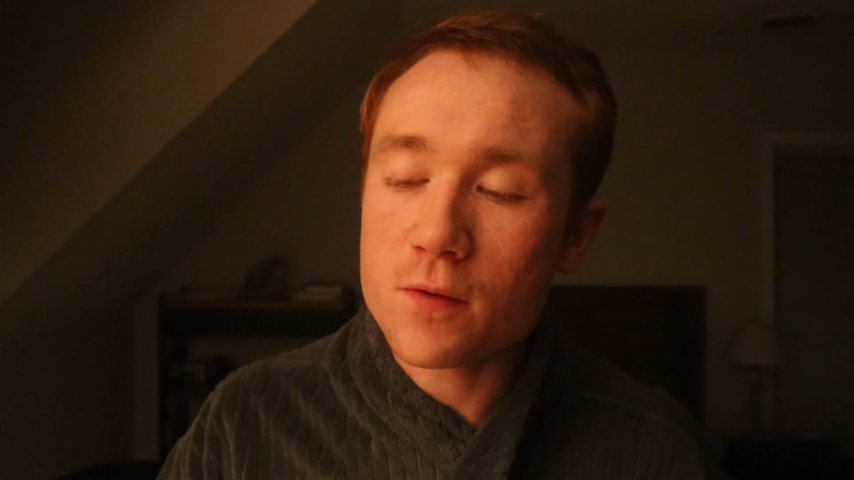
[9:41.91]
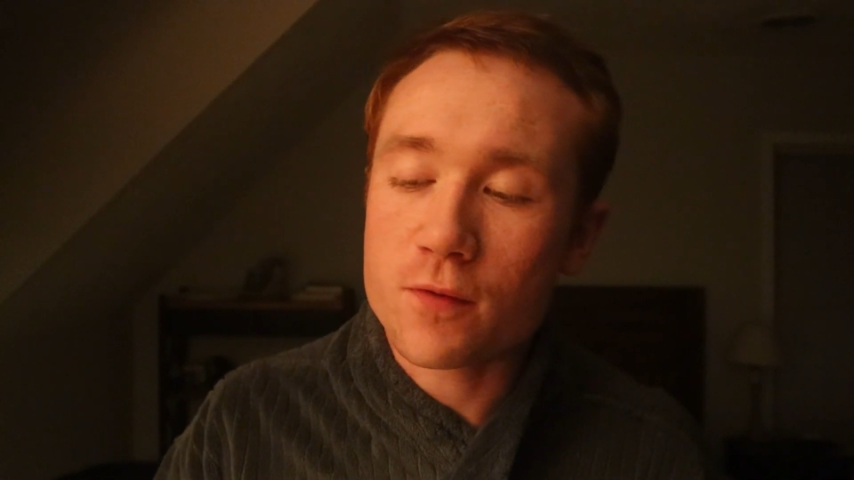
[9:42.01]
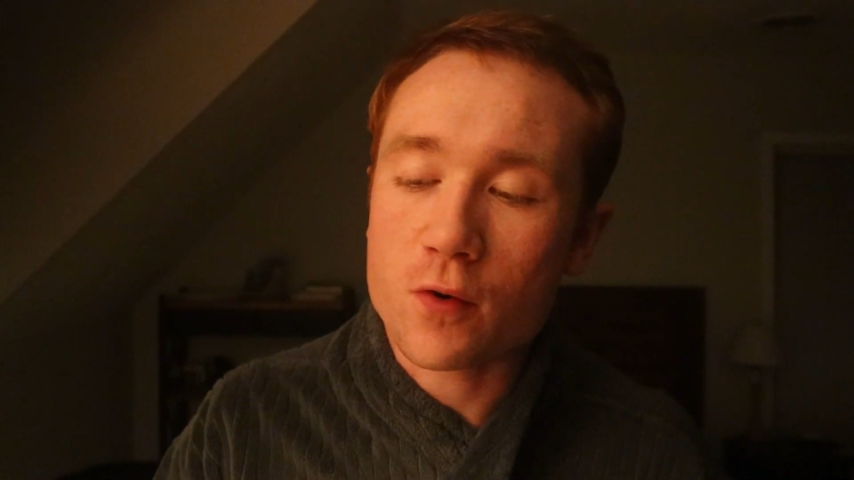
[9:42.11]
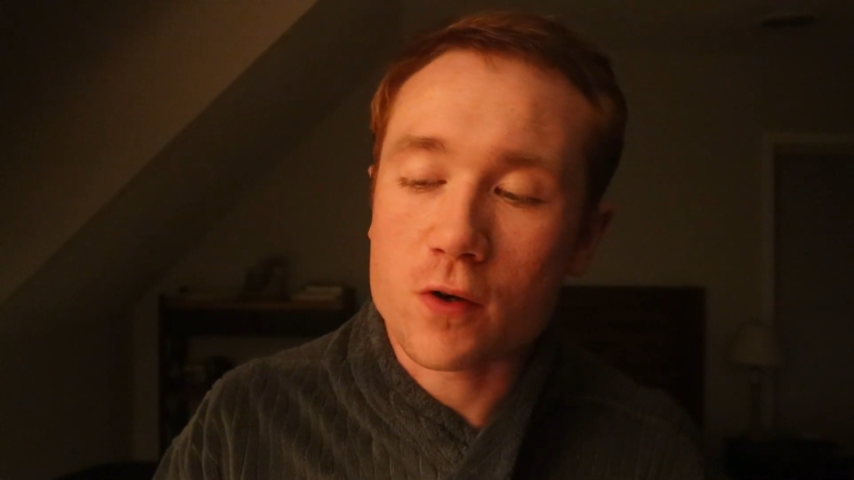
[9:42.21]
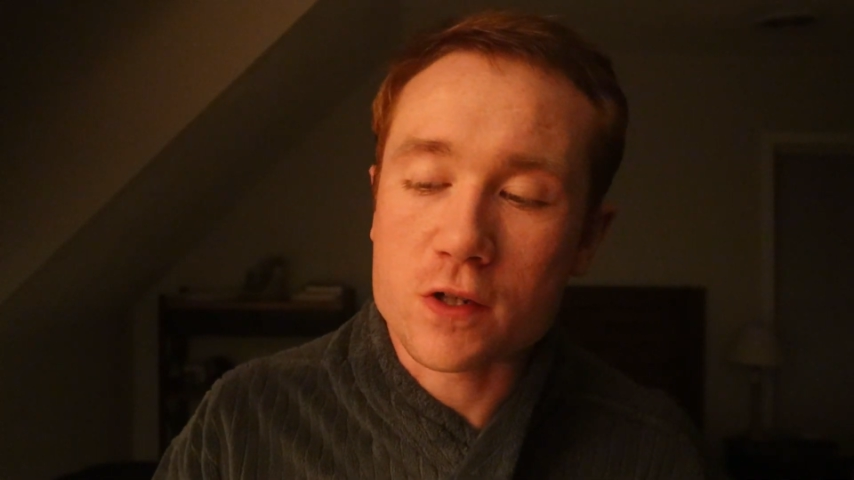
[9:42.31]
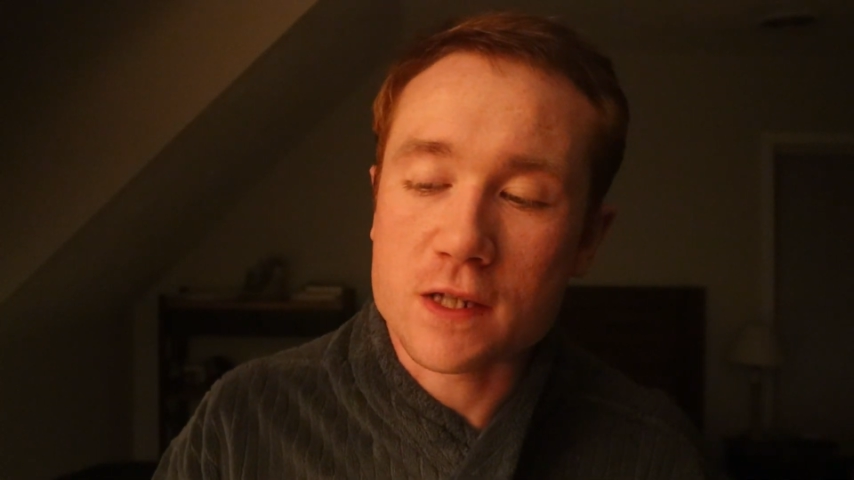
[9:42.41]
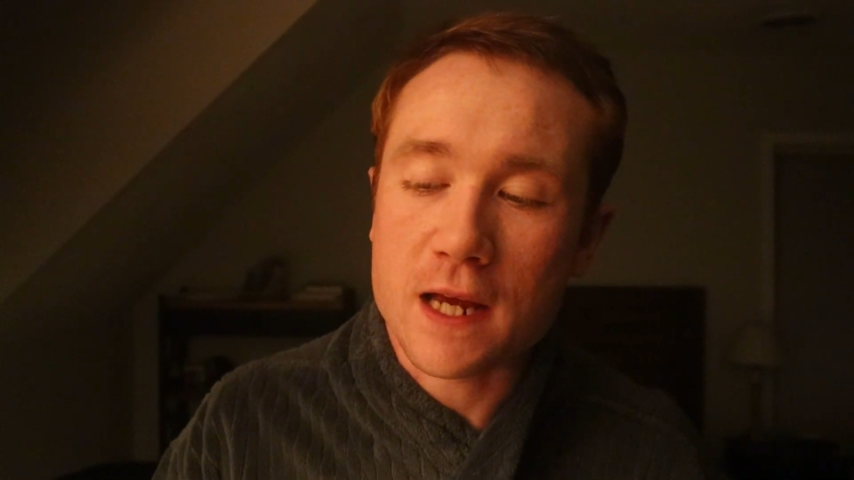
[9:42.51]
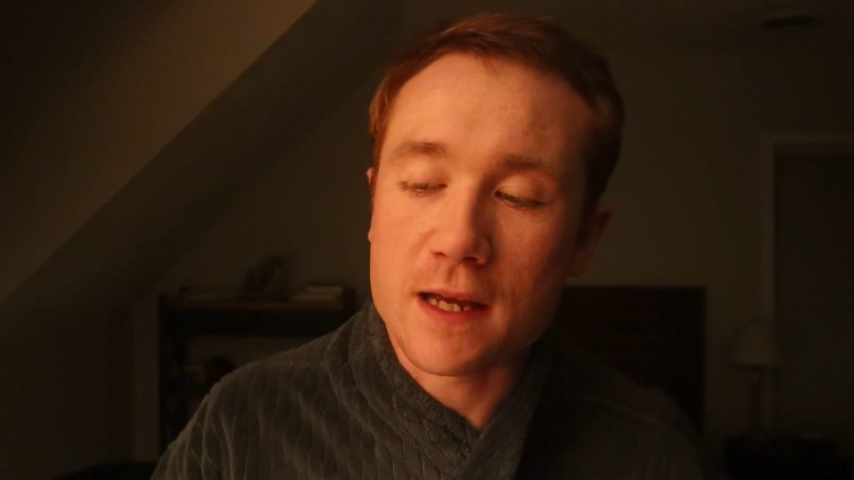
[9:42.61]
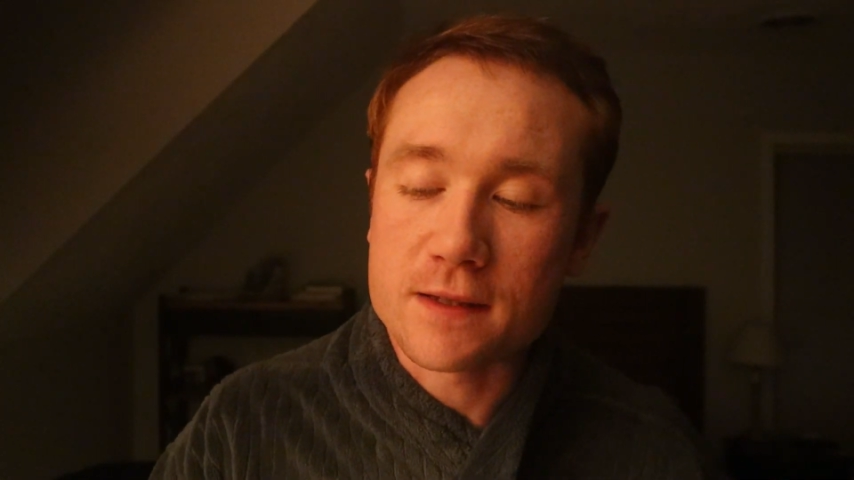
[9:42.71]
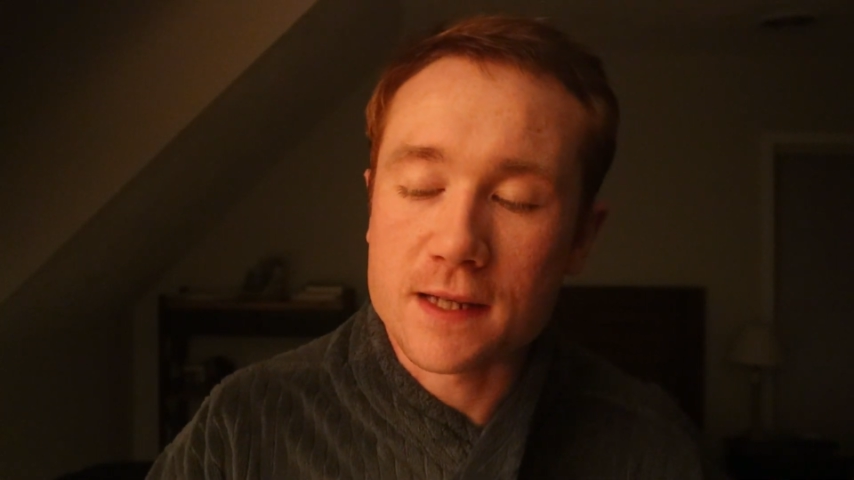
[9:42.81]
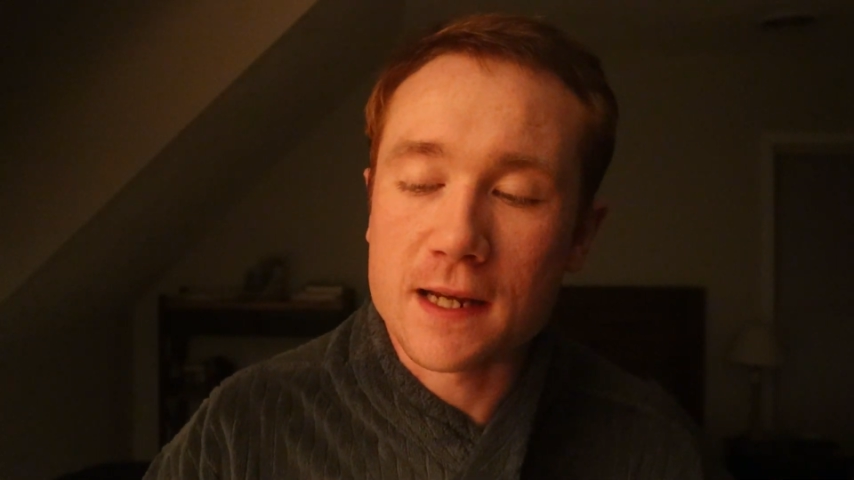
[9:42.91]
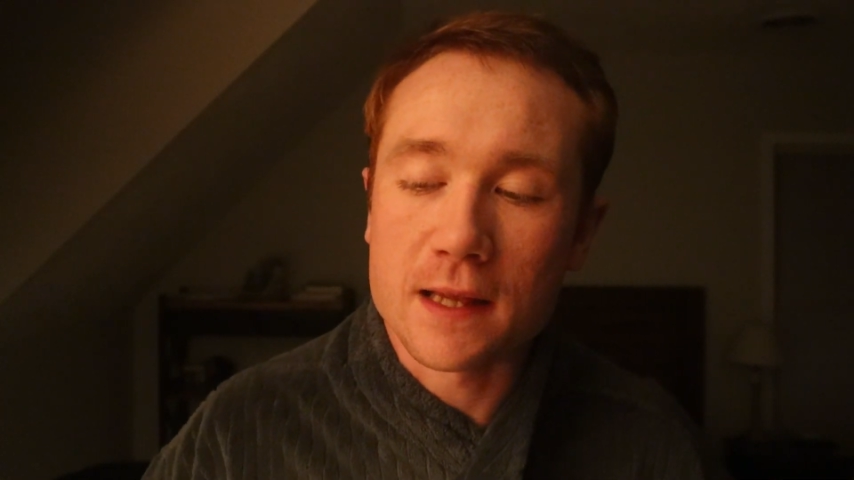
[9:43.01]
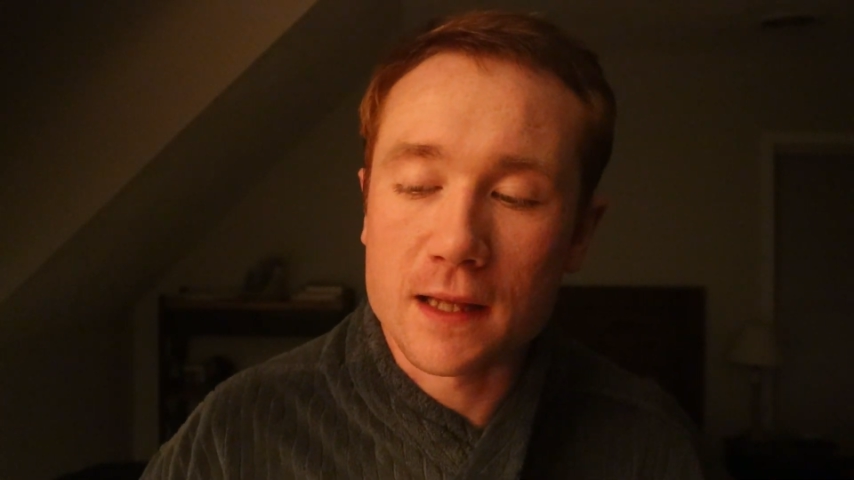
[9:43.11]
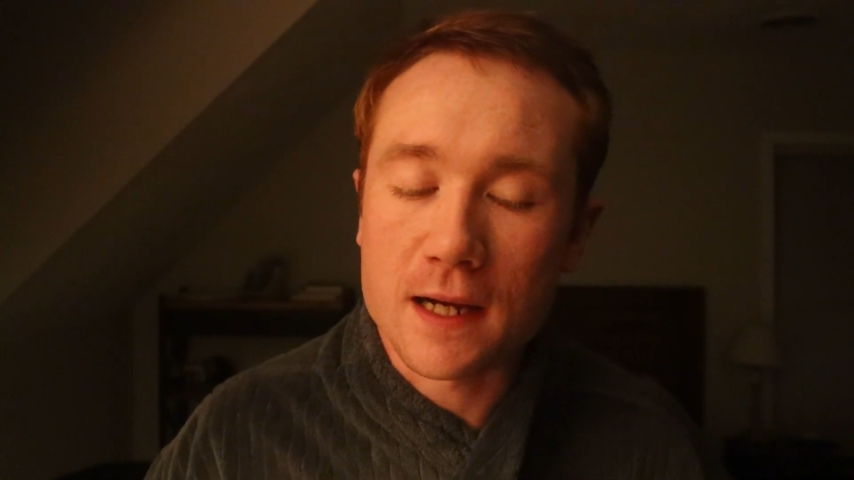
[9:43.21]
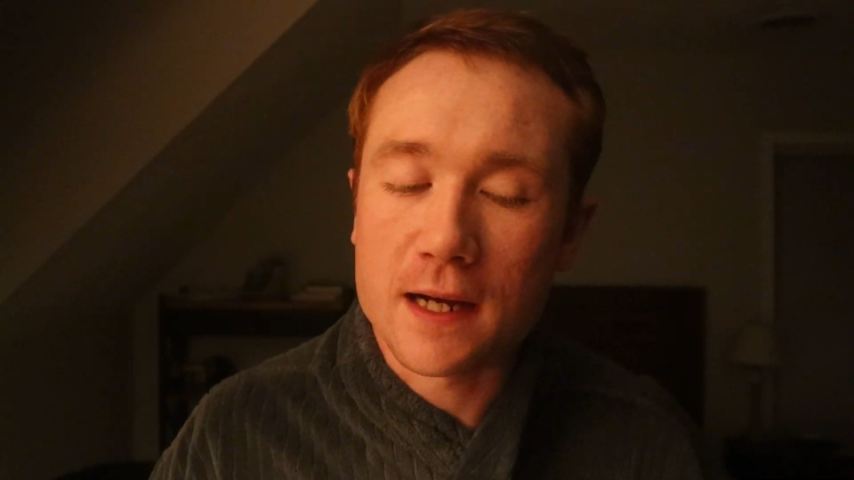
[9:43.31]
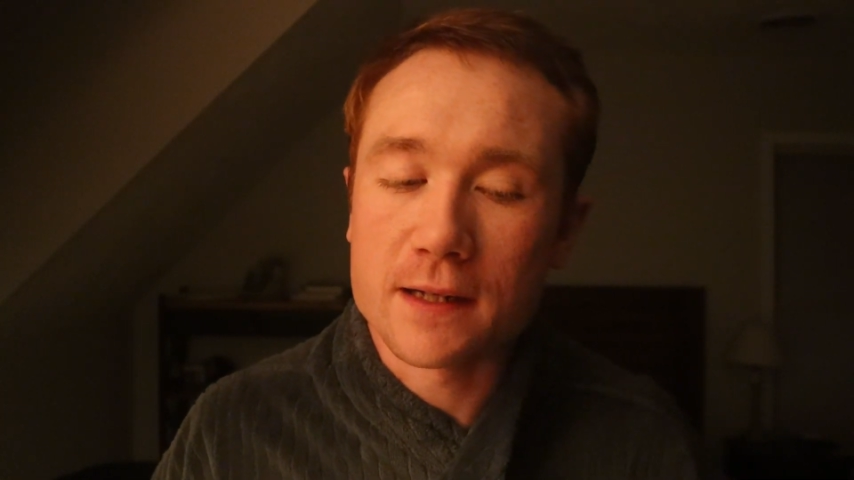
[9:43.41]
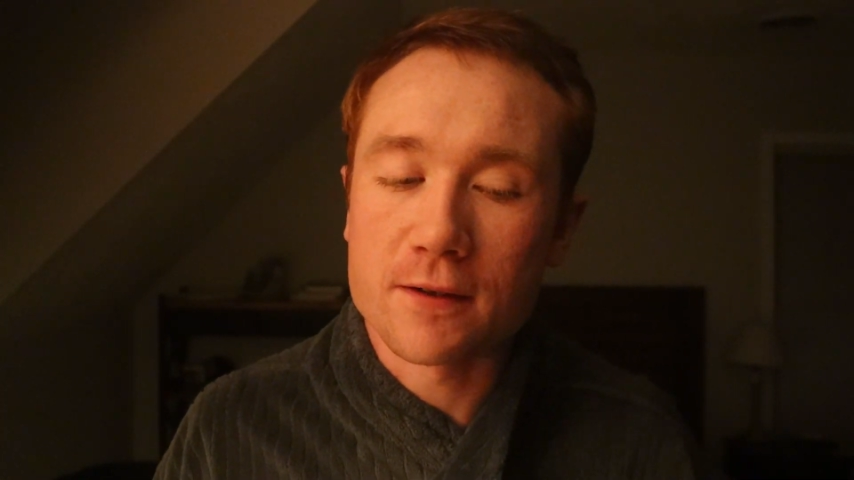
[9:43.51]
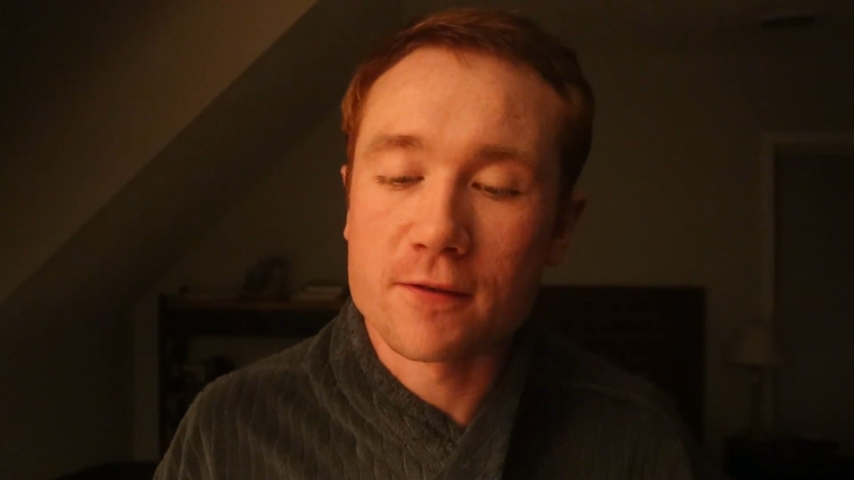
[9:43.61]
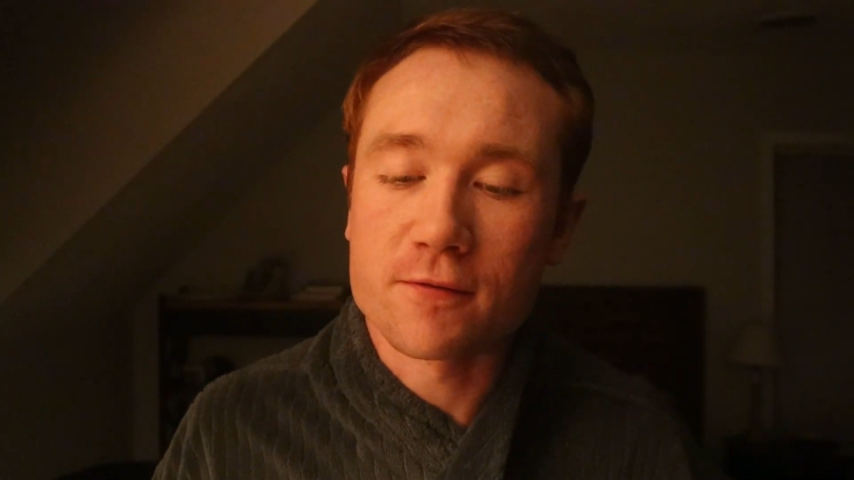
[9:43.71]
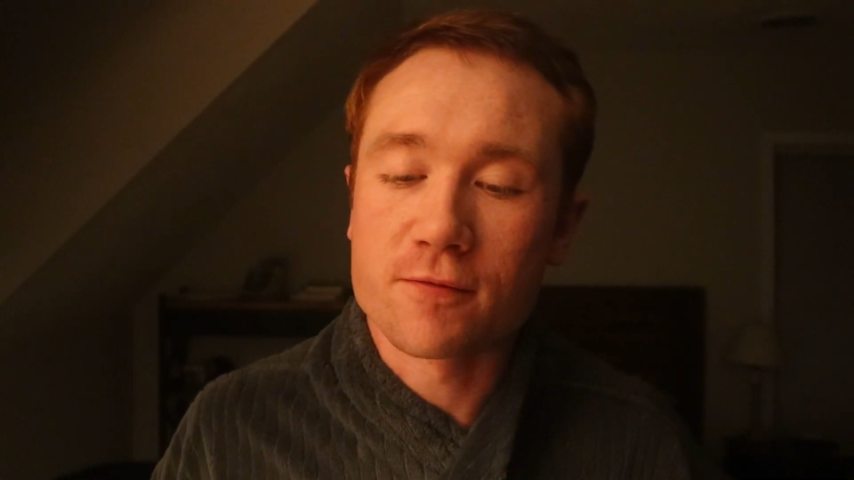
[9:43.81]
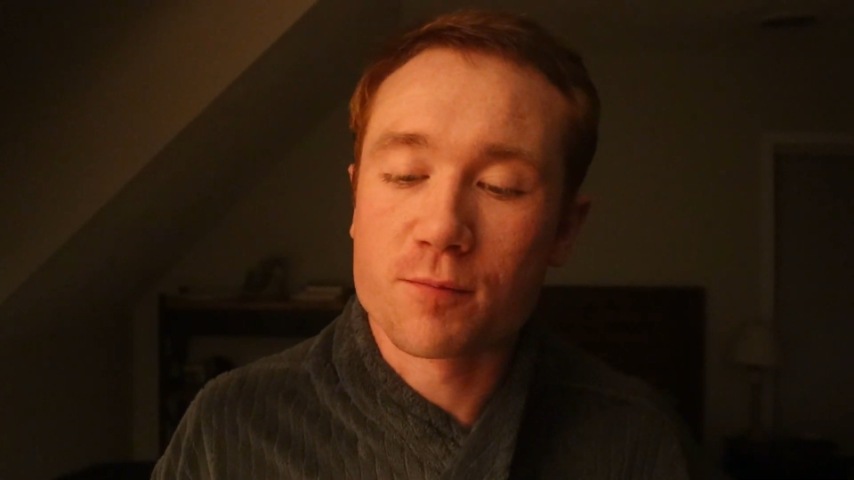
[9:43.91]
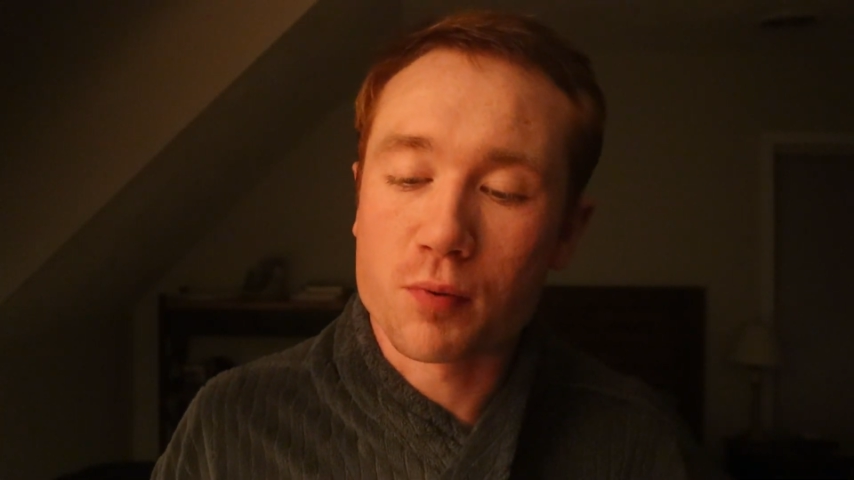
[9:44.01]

Force has a lot of